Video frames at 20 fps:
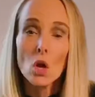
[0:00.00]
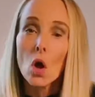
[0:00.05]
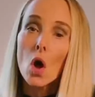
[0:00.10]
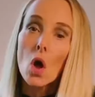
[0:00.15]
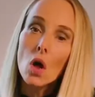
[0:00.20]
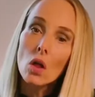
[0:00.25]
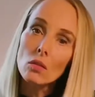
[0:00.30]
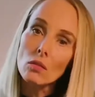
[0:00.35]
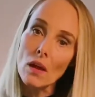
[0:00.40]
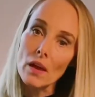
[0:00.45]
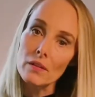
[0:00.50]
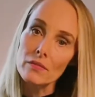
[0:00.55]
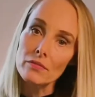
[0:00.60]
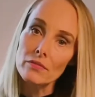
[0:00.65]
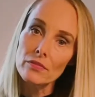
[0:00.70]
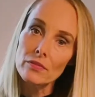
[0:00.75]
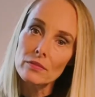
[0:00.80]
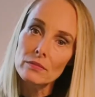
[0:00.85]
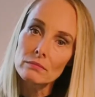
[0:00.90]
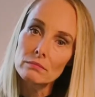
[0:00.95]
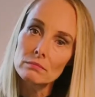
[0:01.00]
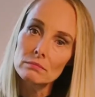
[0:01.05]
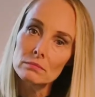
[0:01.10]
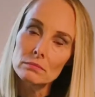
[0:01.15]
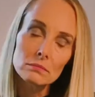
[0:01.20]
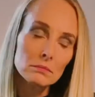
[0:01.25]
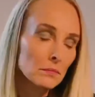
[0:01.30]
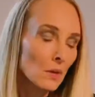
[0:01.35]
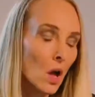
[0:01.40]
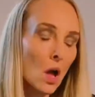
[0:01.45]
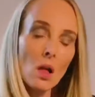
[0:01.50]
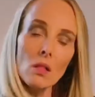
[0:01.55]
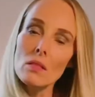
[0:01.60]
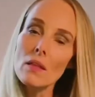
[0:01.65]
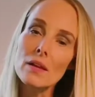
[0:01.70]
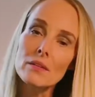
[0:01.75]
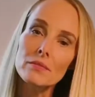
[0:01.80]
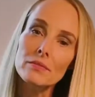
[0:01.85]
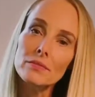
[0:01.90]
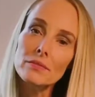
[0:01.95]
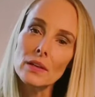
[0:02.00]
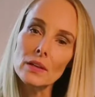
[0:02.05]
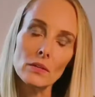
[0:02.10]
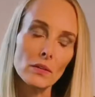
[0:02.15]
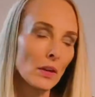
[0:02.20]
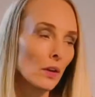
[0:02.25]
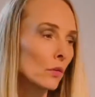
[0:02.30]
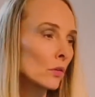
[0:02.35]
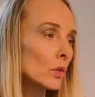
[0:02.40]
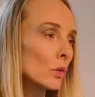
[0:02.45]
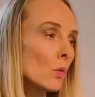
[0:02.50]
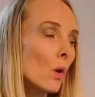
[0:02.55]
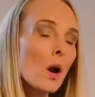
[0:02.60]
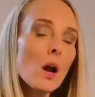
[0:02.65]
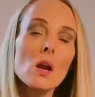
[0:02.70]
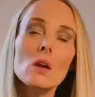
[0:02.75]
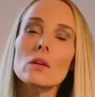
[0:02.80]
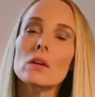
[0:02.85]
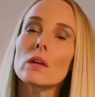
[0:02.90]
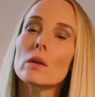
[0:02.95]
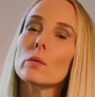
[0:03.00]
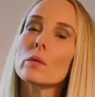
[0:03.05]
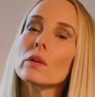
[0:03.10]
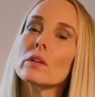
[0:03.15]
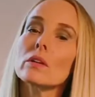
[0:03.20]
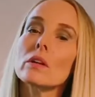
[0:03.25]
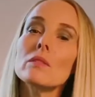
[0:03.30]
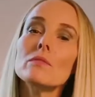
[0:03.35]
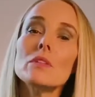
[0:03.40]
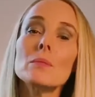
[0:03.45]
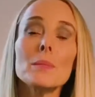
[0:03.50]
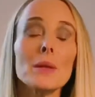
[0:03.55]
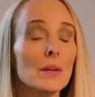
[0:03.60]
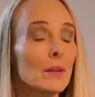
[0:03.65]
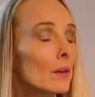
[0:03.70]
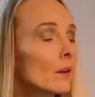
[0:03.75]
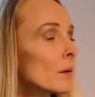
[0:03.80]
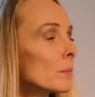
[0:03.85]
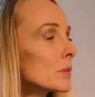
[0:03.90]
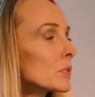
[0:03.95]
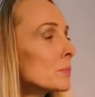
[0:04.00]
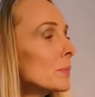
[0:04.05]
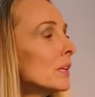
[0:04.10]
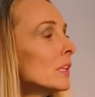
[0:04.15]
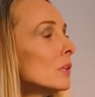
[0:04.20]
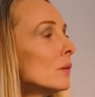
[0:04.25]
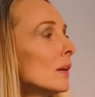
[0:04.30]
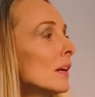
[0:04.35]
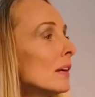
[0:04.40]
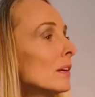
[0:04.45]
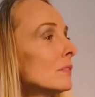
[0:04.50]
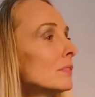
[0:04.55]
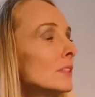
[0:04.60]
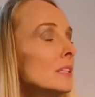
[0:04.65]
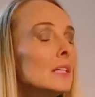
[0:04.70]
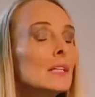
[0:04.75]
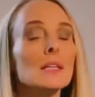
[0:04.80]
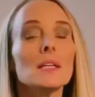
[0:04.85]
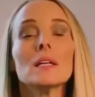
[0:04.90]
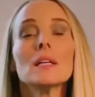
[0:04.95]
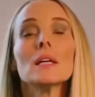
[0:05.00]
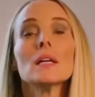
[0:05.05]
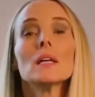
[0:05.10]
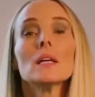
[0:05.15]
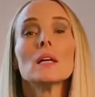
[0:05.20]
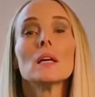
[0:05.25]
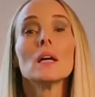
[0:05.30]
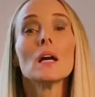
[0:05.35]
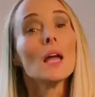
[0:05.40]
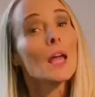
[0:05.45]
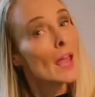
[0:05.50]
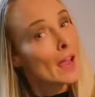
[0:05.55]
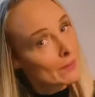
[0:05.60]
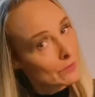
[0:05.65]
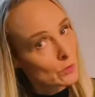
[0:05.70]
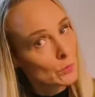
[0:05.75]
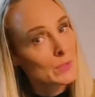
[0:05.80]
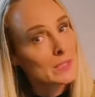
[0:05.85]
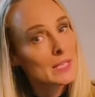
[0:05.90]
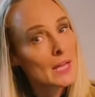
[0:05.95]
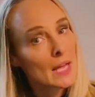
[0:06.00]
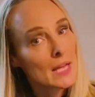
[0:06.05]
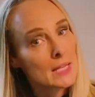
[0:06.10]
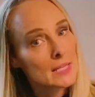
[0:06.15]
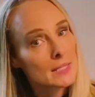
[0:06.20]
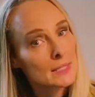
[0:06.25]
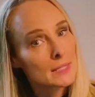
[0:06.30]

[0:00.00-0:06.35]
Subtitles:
All life. All life. I don't care who you are. I don't care where you come from. I don't care how much money you have. Everyone dies.